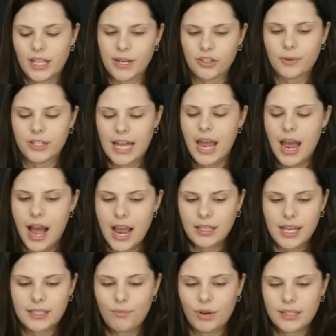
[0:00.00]
It can't just
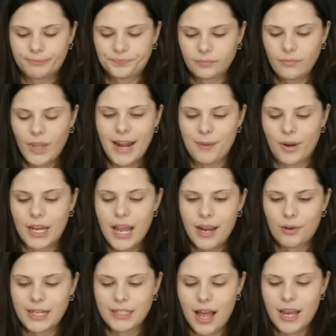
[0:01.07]
throw all that
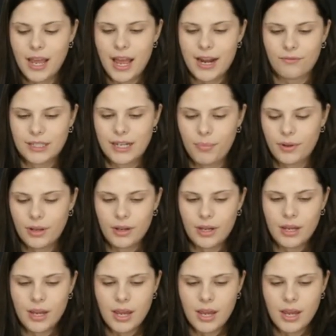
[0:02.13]
information into one big box.